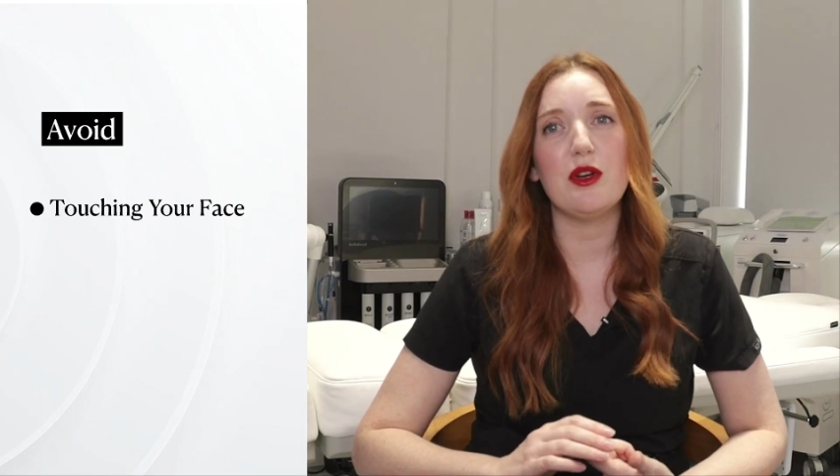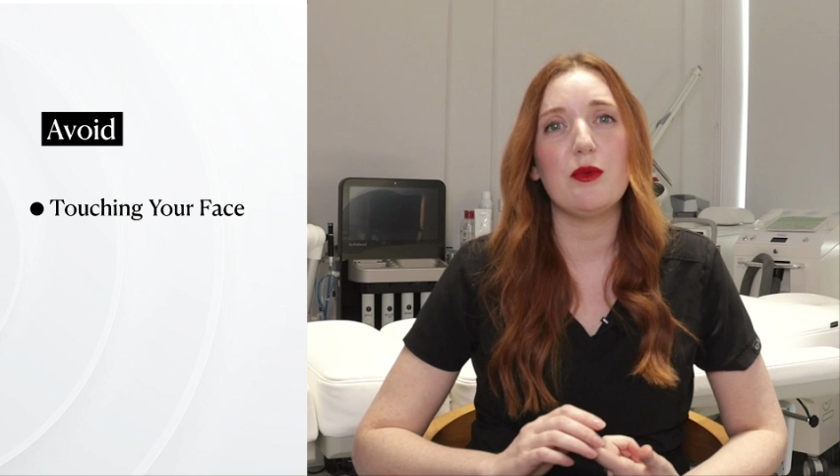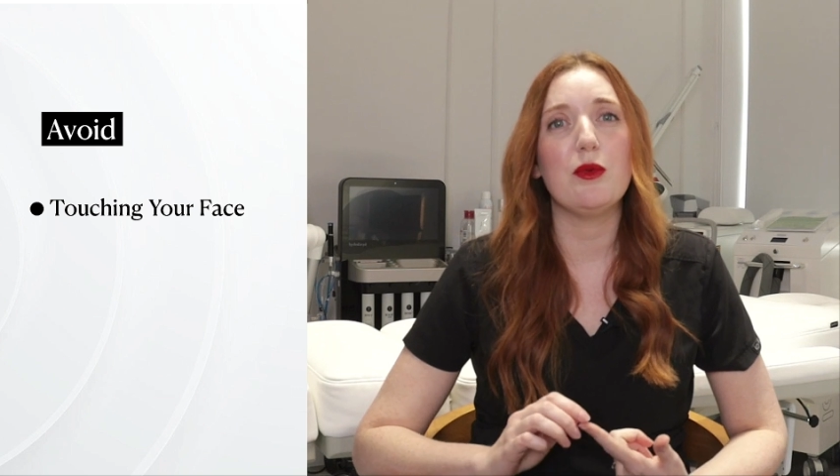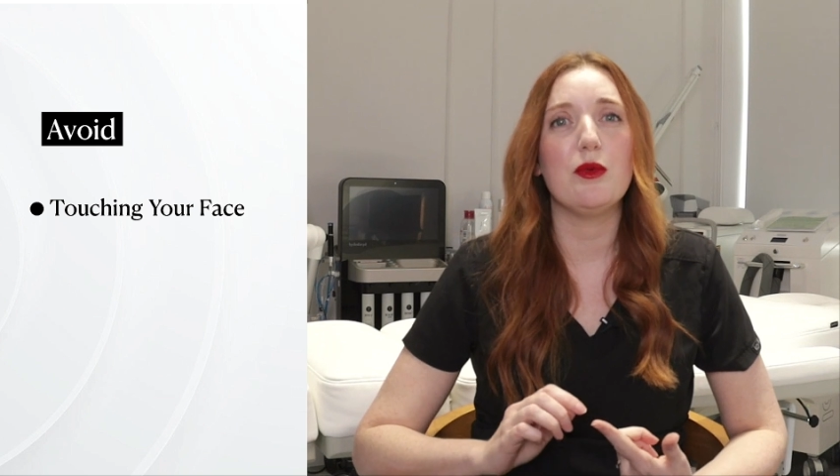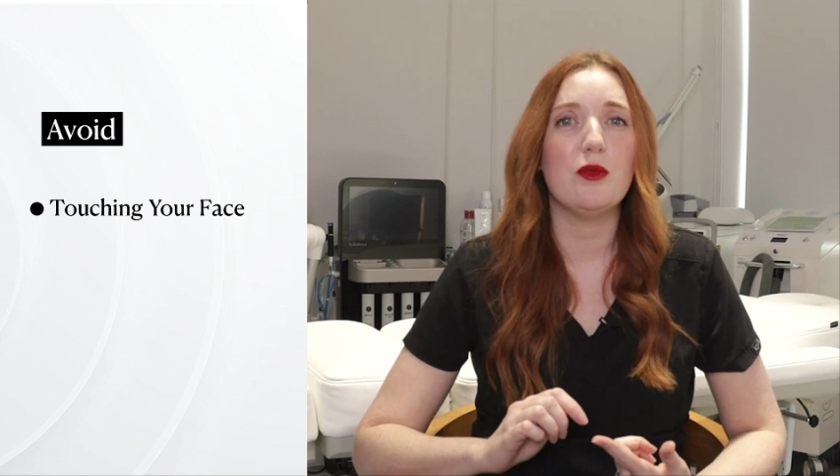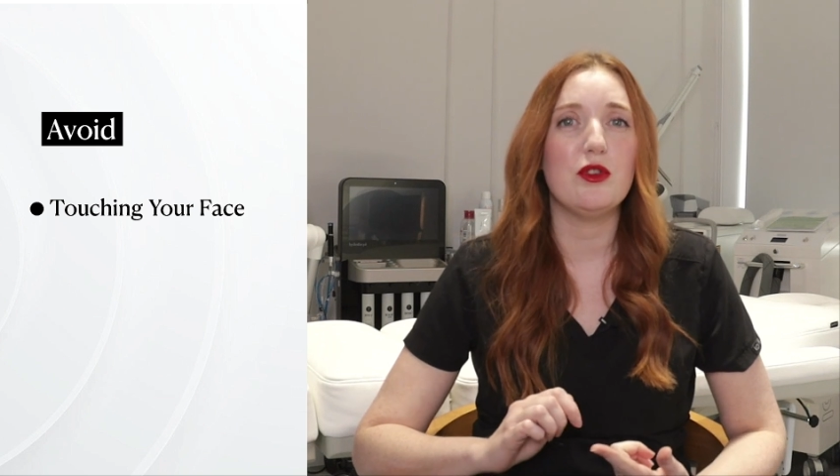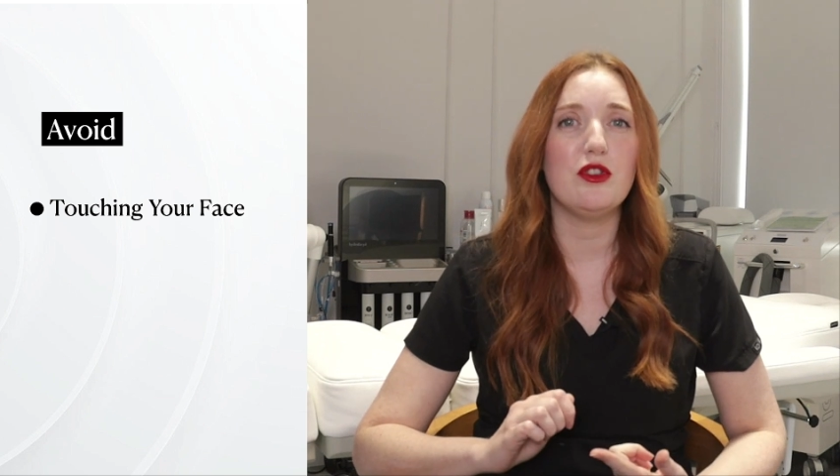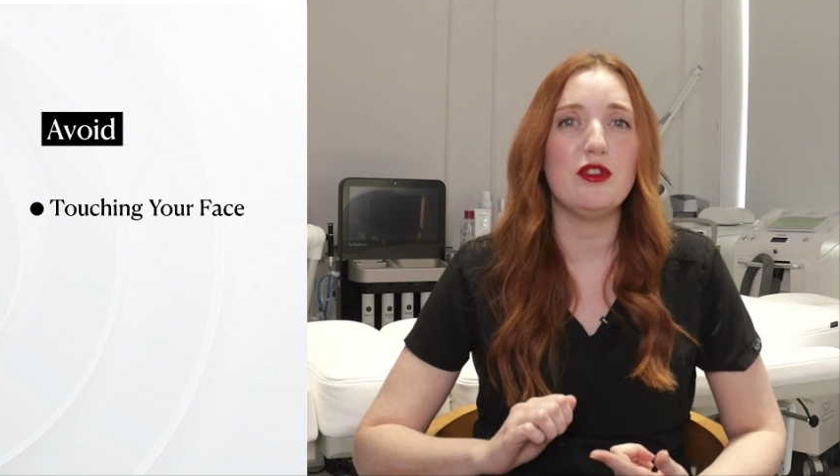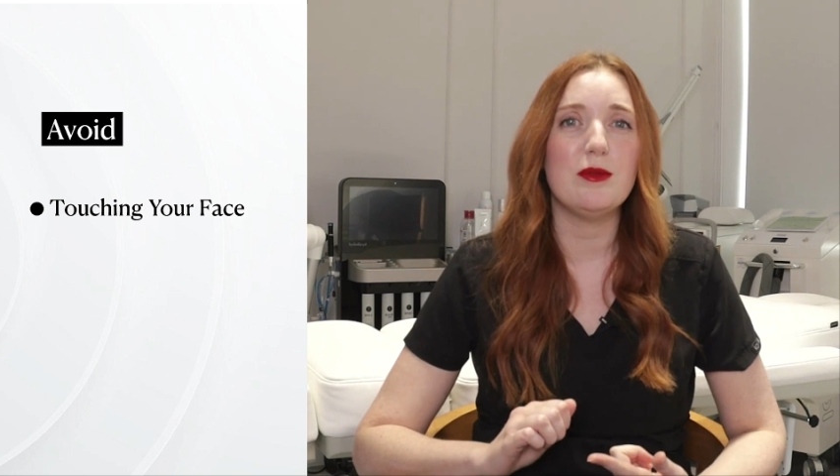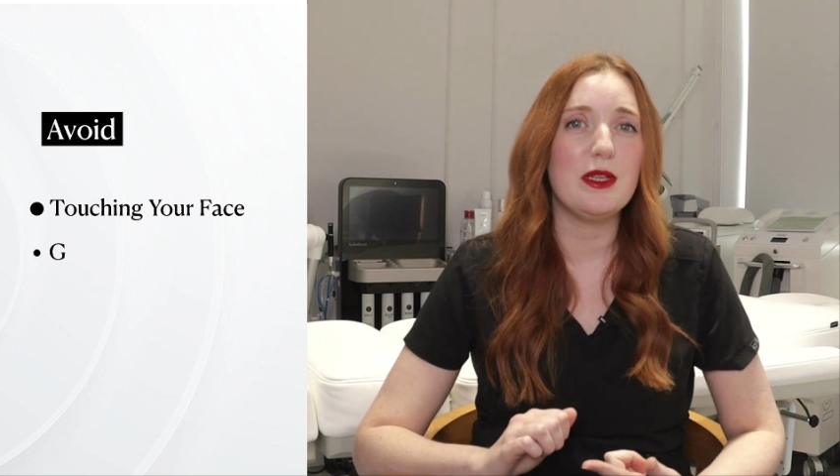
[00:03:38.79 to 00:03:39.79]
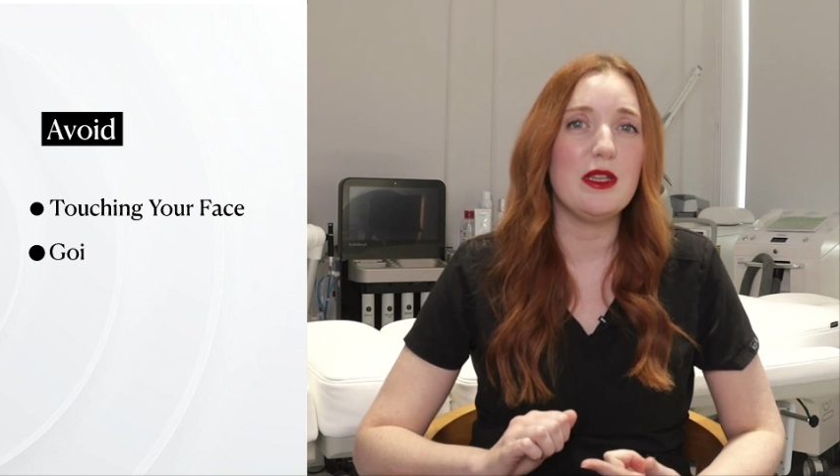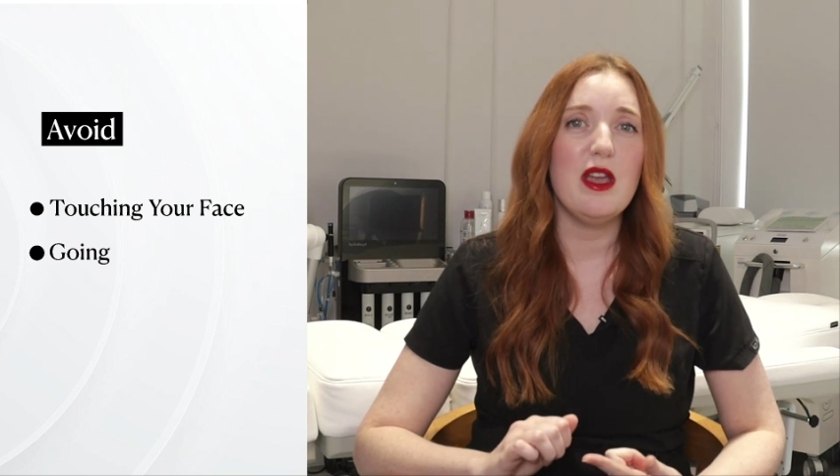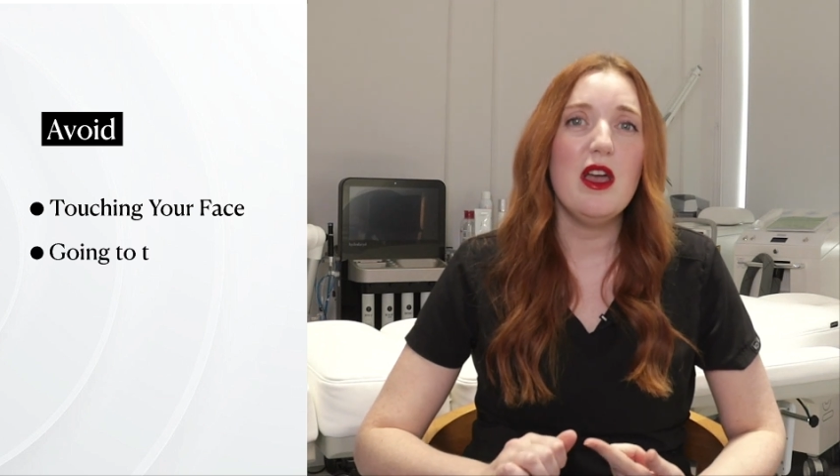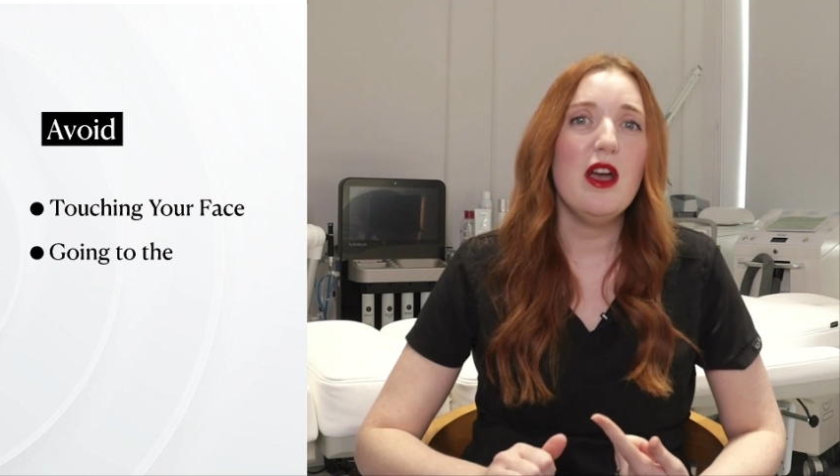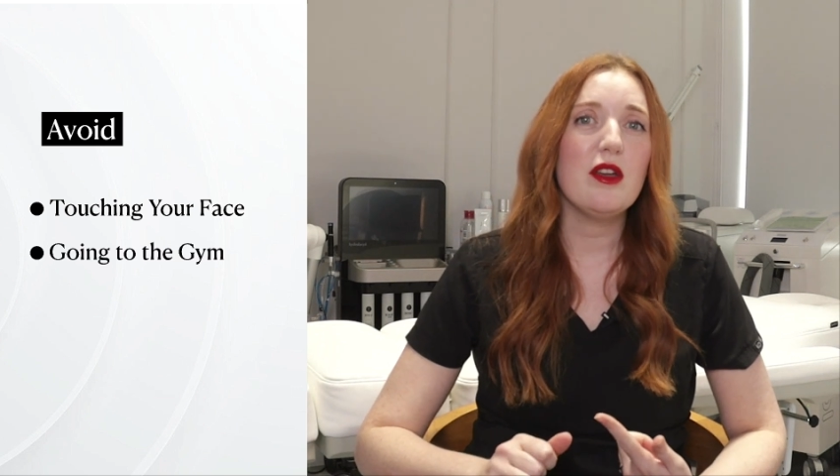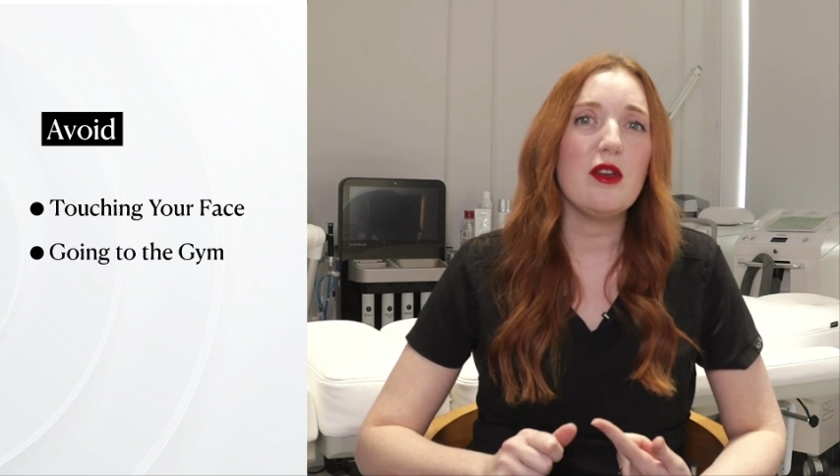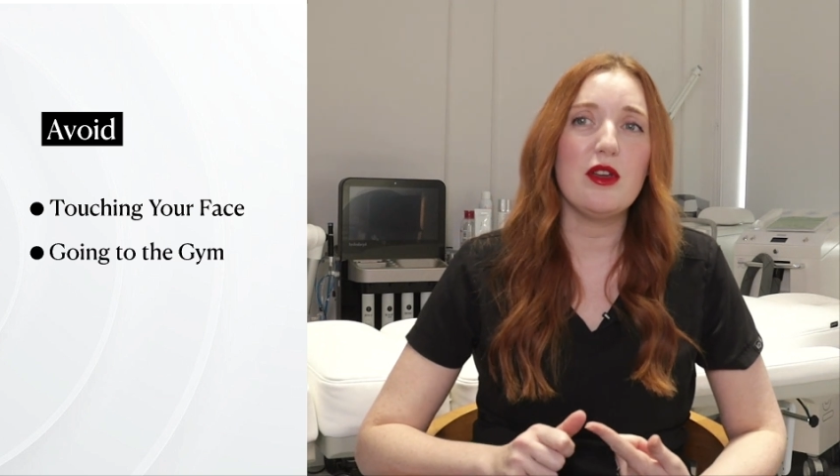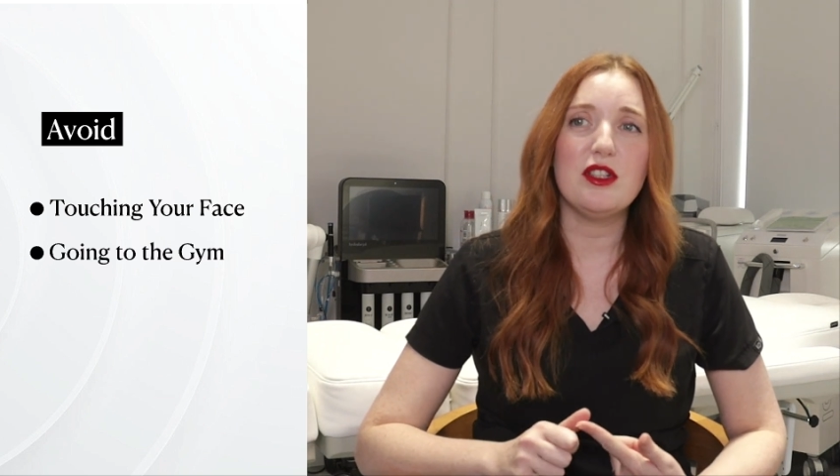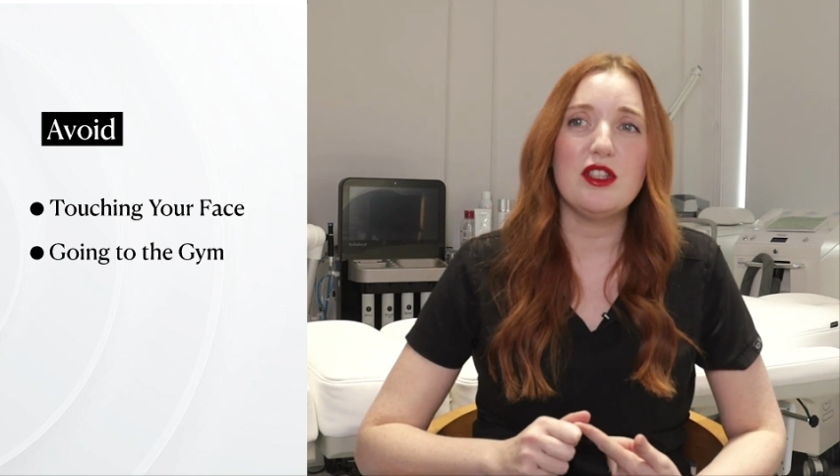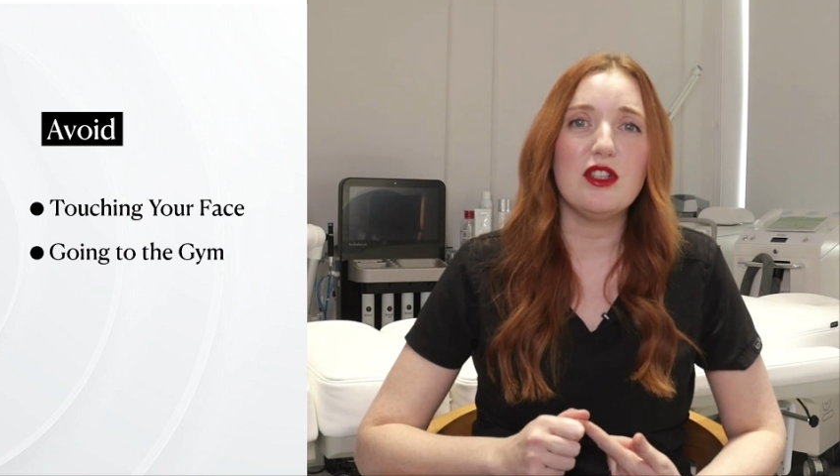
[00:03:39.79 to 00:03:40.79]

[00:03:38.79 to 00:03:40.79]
We wouldn't want you to be going to